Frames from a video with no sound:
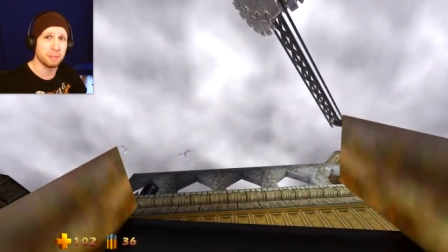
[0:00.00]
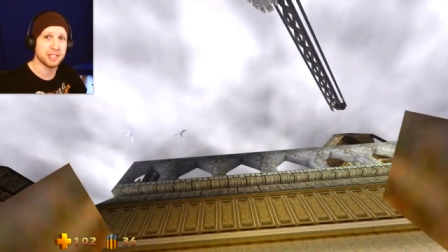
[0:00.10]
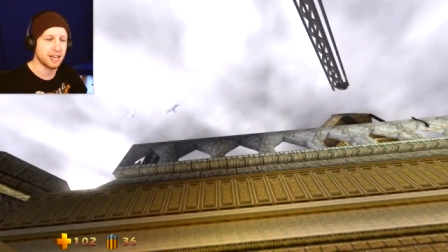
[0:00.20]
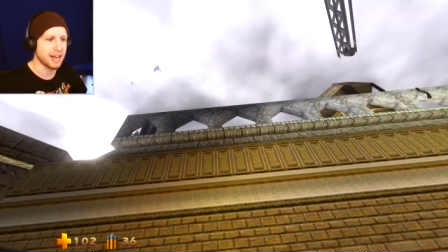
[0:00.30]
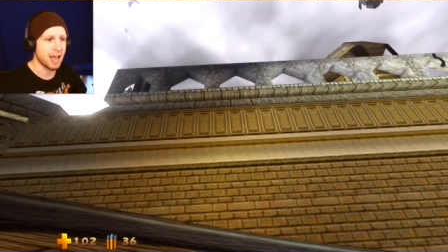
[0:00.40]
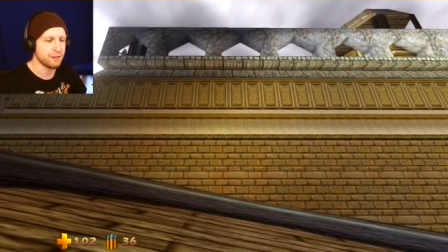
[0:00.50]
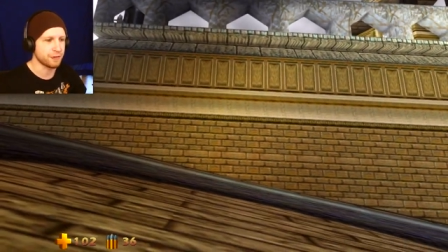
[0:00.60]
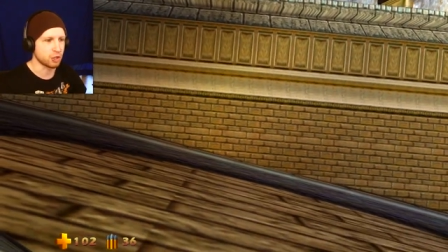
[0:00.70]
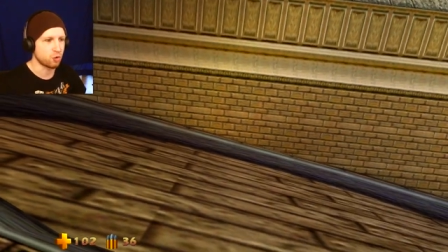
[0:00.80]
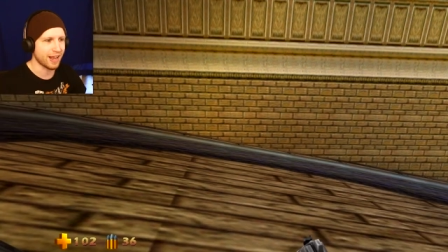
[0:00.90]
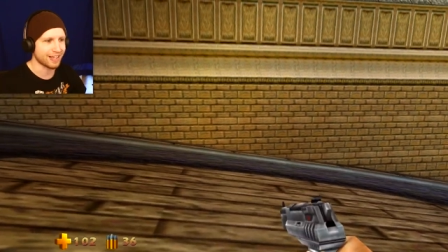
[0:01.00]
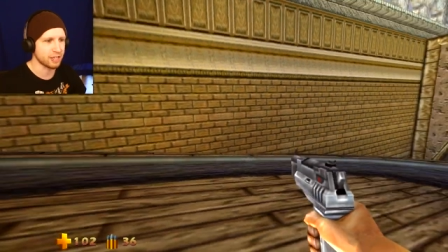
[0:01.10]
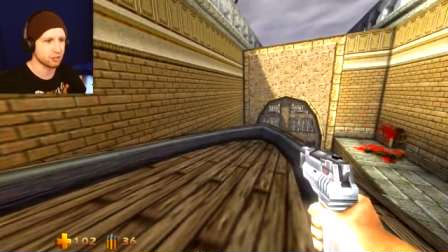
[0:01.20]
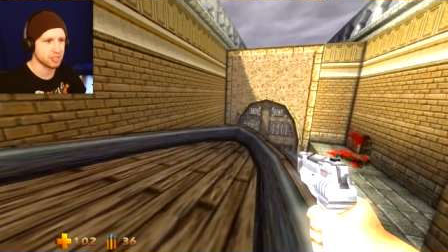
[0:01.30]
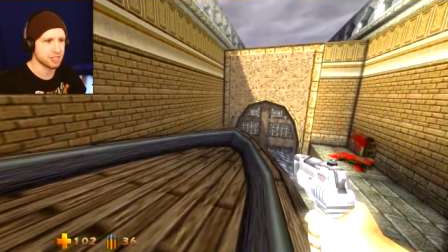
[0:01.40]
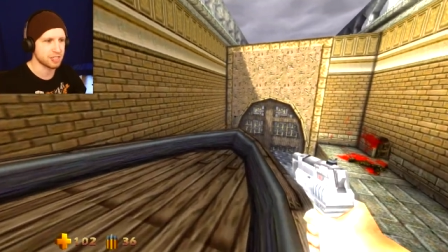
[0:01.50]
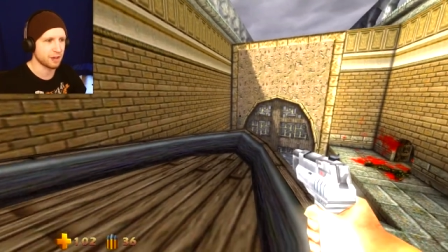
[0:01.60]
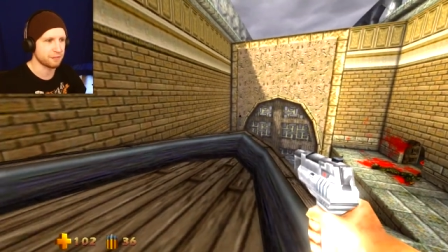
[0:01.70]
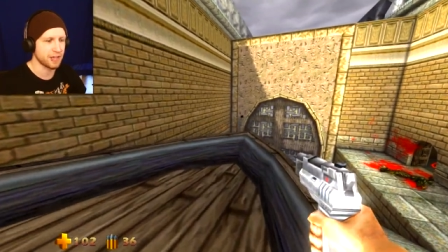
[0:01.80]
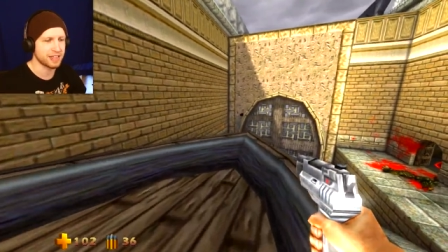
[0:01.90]
about the knife and quick kills and
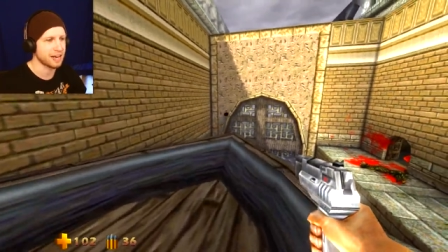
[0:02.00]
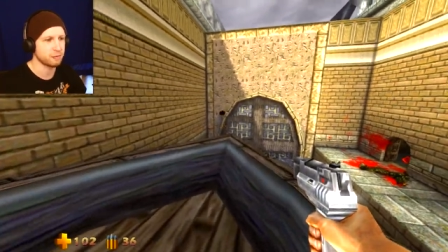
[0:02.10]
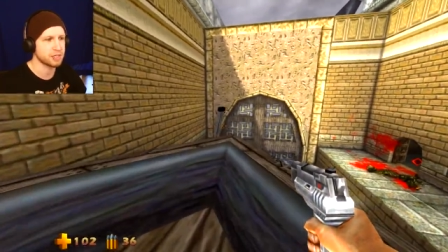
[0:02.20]
stuff like that. It